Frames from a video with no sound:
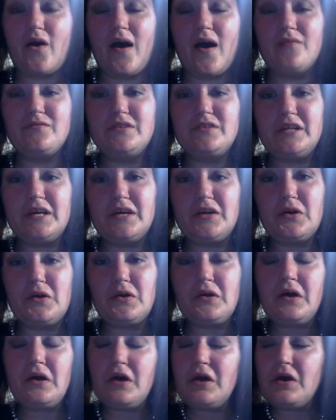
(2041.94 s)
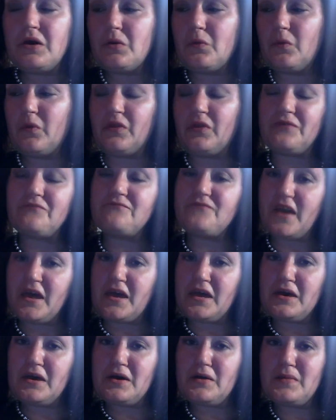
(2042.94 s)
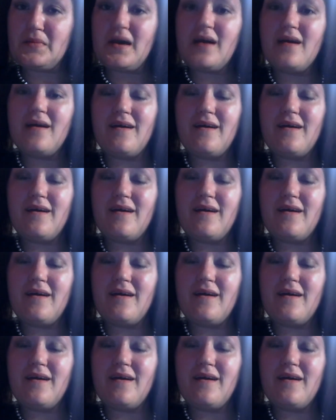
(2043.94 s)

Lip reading: to go have dinner with the fam.